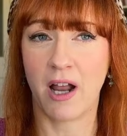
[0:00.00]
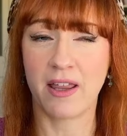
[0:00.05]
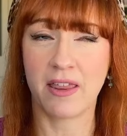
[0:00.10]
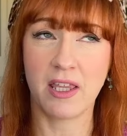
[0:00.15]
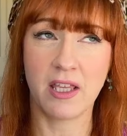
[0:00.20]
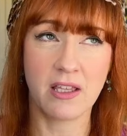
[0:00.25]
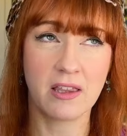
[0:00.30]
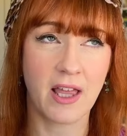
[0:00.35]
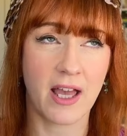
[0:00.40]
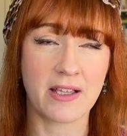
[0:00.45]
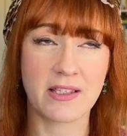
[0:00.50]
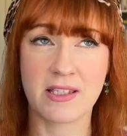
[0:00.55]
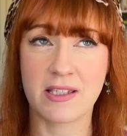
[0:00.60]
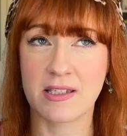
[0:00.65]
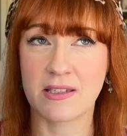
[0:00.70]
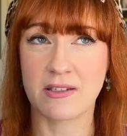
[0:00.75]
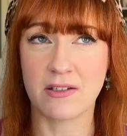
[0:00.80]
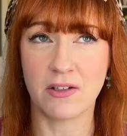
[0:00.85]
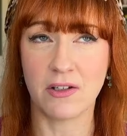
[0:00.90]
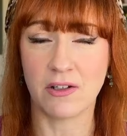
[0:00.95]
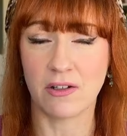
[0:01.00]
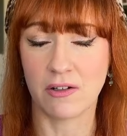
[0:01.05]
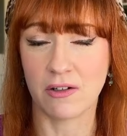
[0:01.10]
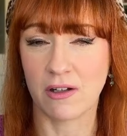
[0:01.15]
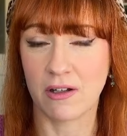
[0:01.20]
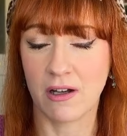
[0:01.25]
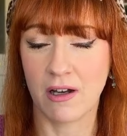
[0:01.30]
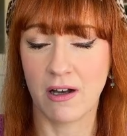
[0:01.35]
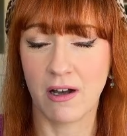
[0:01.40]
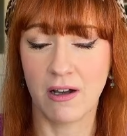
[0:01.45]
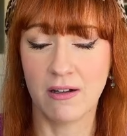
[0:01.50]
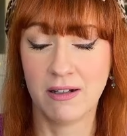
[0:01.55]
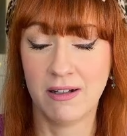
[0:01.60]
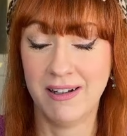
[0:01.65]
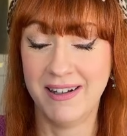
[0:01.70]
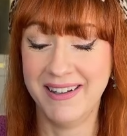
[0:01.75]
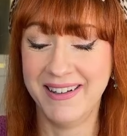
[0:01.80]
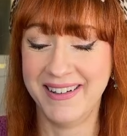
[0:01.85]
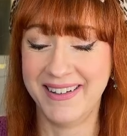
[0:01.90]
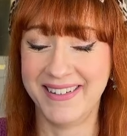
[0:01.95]
I think that's,
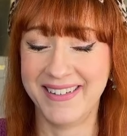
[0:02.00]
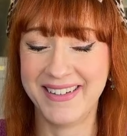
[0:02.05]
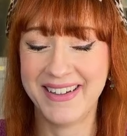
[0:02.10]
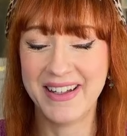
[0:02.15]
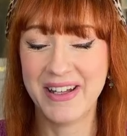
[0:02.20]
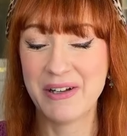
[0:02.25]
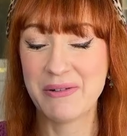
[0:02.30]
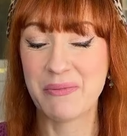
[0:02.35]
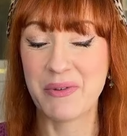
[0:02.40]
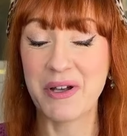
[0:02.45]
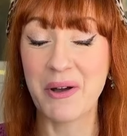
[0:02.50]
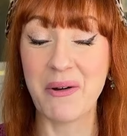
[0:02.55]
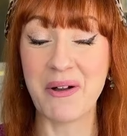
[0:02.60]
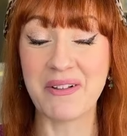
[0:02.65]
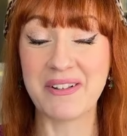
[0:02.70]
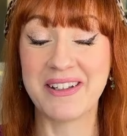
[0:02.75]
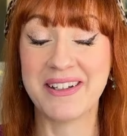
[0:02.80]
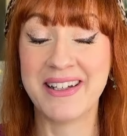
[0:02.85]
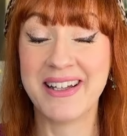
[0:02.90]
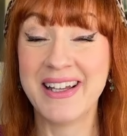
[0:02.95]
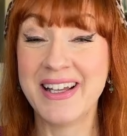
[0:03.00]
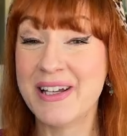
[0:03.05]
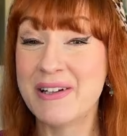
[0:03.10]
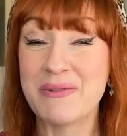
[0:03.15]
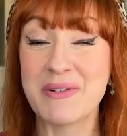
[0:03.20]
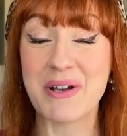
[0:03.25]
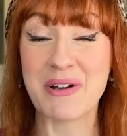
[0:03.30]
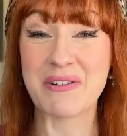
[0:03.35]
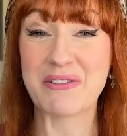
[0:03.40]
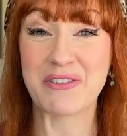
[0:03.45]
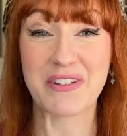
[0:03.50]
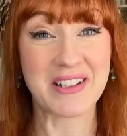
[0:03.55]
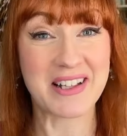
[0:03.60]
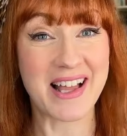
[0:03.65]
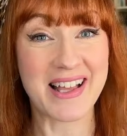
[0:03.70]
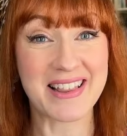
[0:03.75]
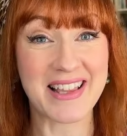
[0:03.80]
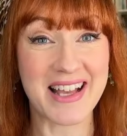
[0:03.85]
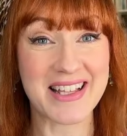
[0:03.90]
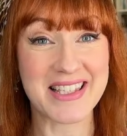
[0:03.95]
we all feel
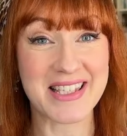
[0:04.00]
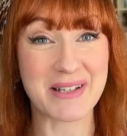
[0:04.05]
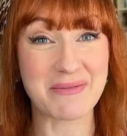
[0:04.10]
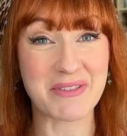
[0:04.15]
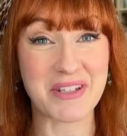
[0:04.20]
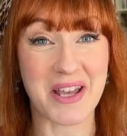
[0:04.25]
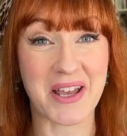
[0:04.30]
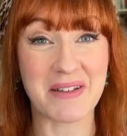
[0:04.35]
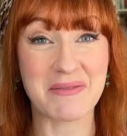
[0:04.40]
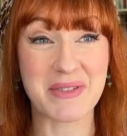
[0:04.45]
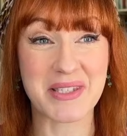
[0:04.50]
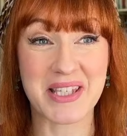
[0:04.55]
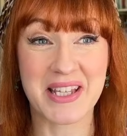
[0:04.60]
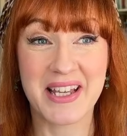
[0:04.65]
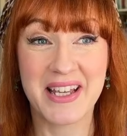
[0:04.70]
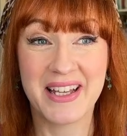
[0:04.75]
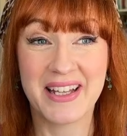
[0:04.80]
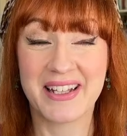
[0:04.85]
like that sometimes.